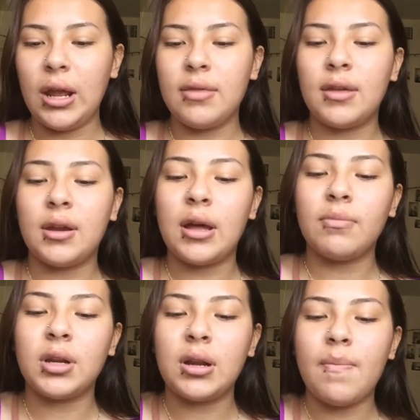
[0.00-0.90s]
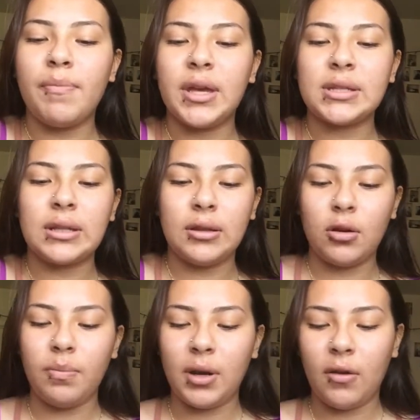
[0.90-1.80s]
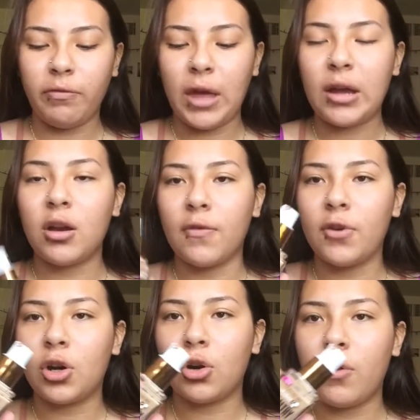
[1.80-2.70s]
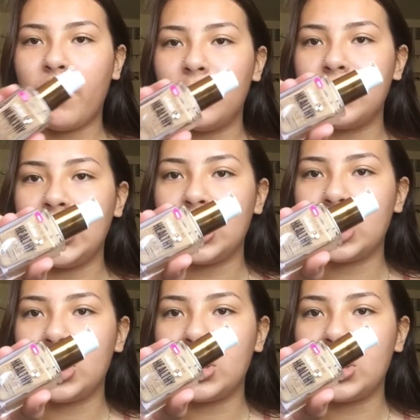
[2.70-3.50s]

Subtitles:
and then I'm gonna mix a little bit of that CoverGirl foundation